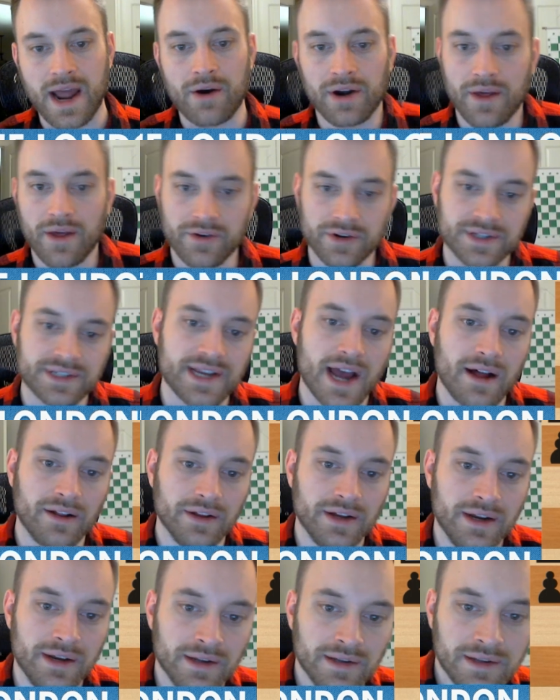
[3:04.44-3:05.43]
another
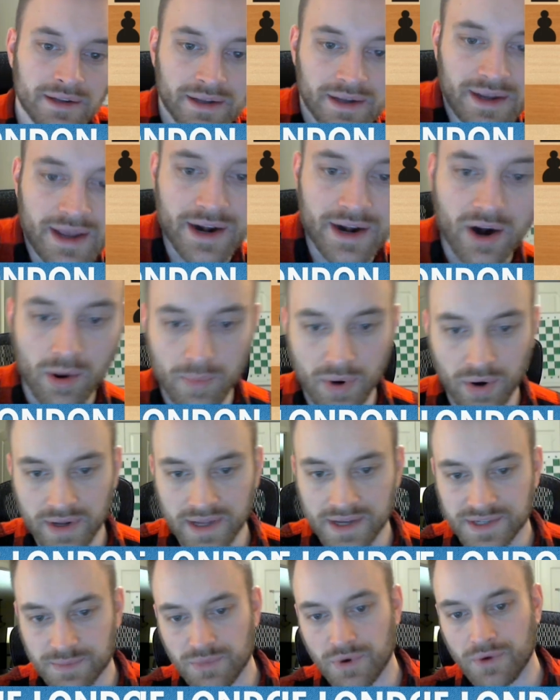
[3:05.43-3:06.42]
solid and
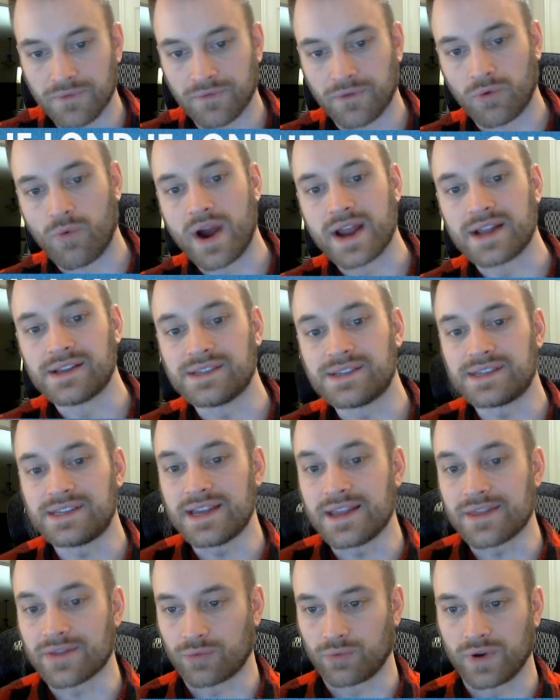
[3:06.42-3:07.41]
harmonious move for white,
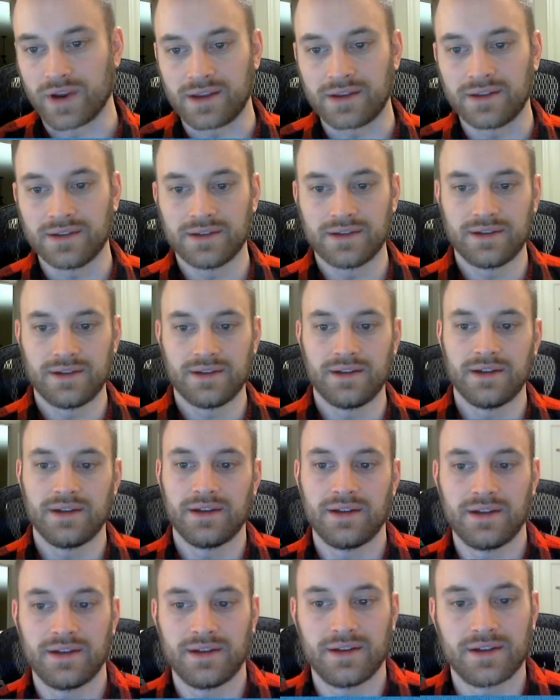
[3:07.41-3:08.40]
c3.
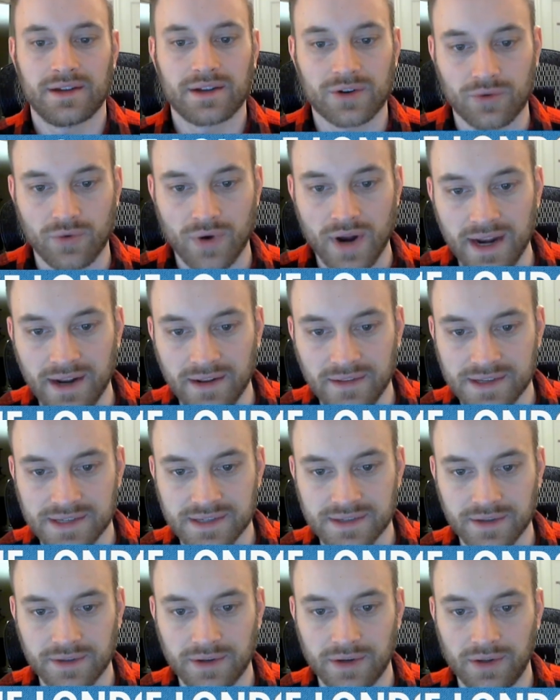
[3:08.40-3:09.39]
Creating
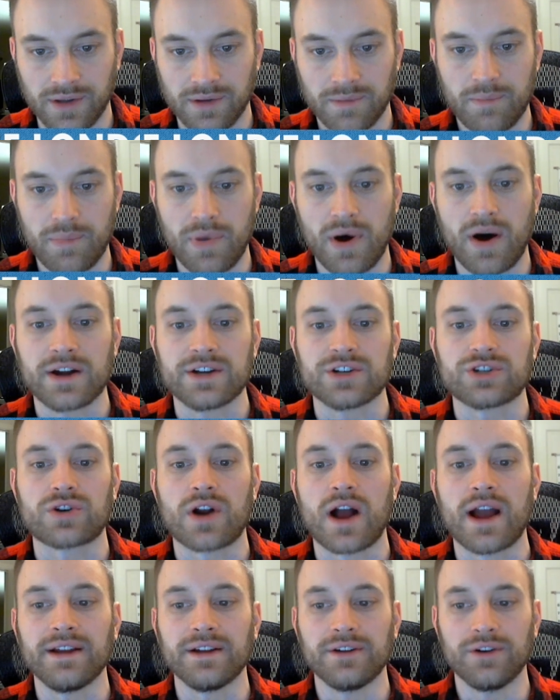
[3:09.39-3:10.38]
this little pawn
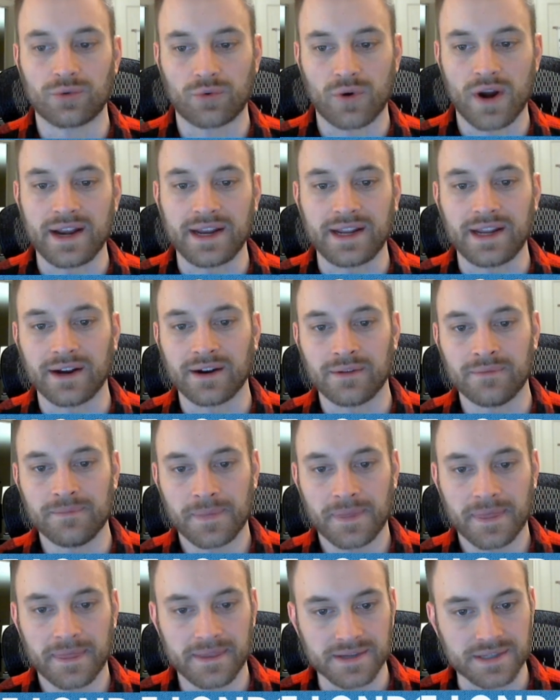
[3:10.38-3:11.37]
triangle right here.
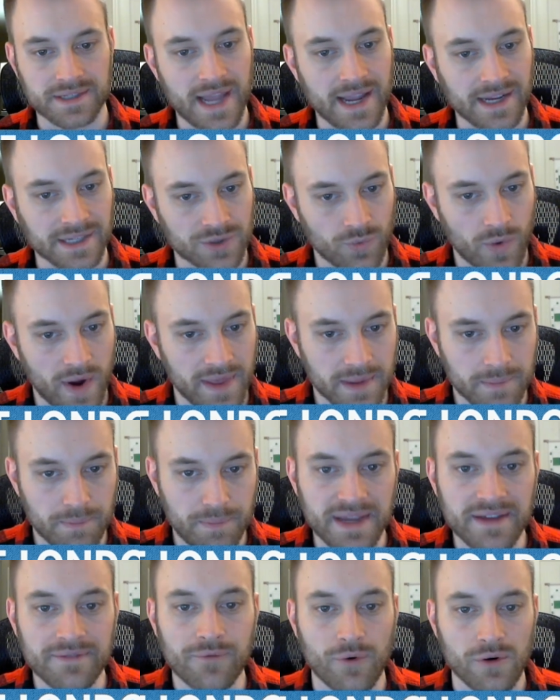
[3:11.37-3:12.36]
This takes away the
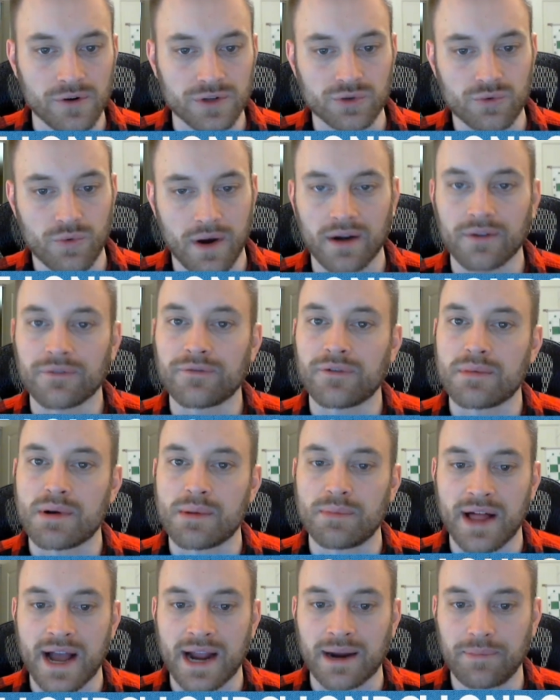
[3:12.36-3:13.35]
b4 square from
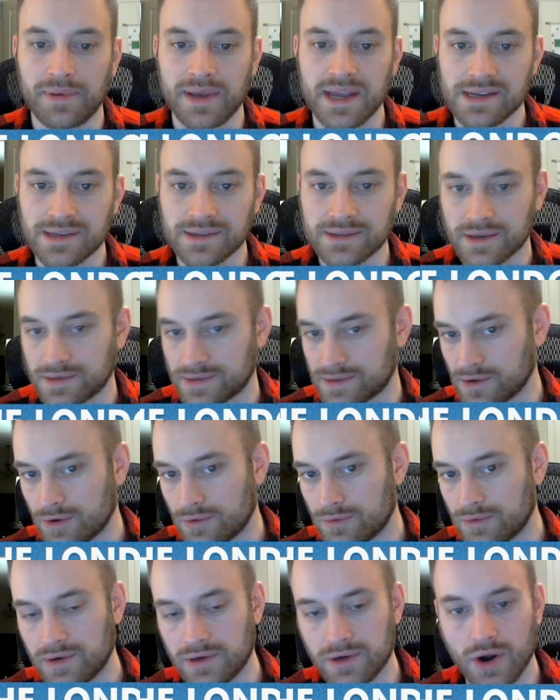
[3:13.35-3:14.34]
a black piece,
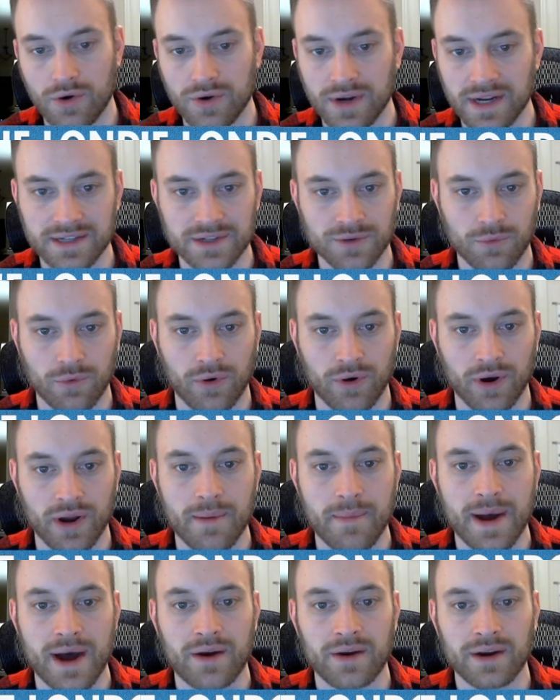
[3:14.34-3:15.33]
so no need to worry
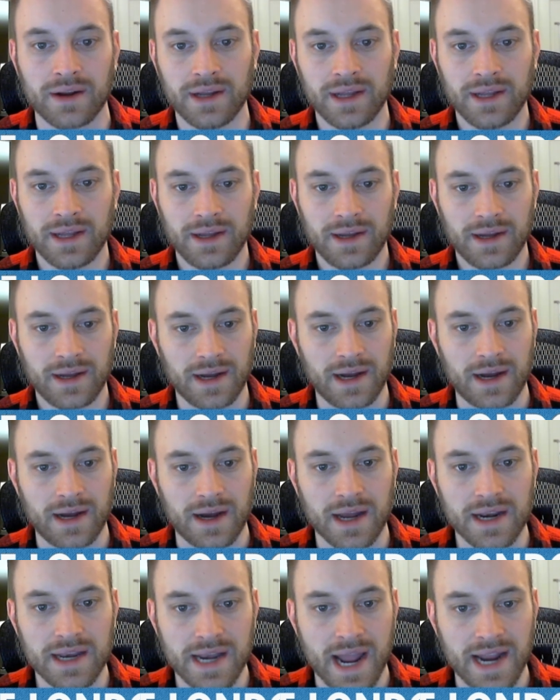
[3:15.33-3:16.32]
about
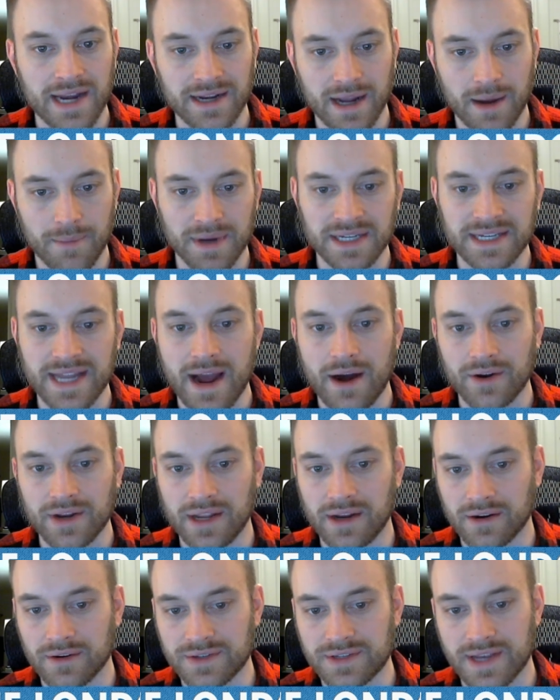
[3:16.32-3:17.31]
a knight coming down
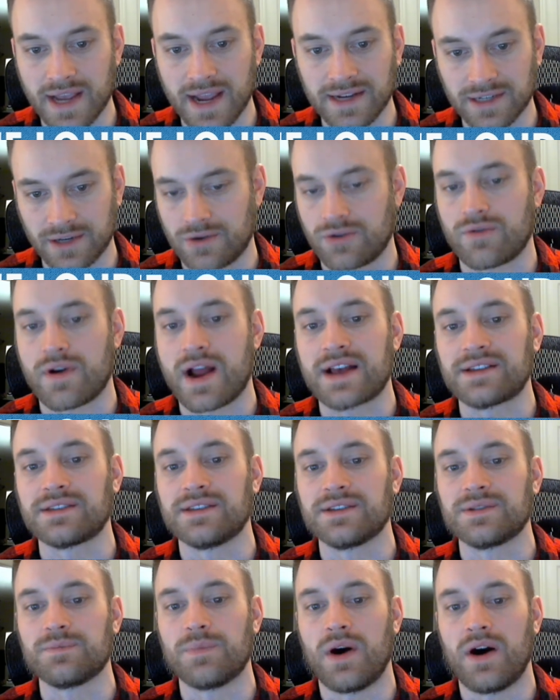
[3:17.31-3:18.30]
here, say, to harass
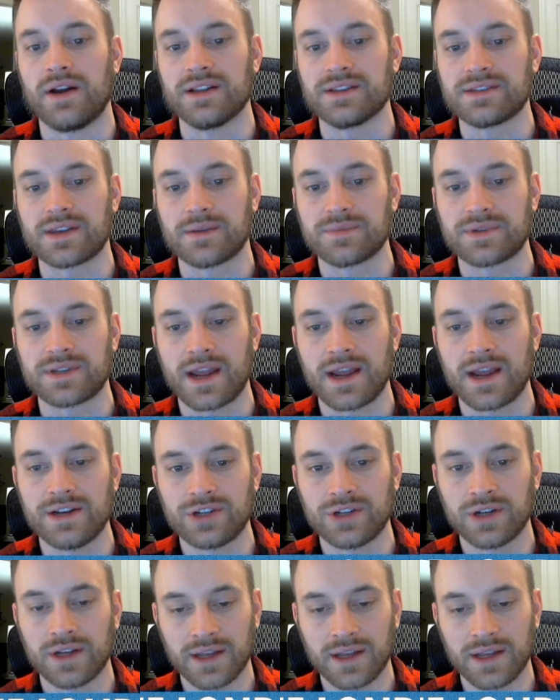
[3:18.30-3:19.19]
this pawn at some stage.